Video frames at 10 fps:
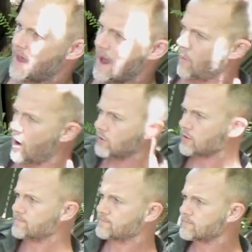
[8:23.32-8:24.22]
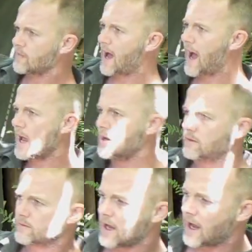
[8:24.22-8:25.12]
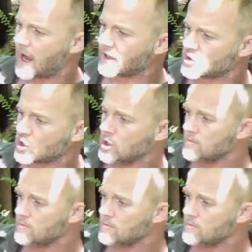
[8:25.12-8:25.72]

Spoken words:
there was, I had too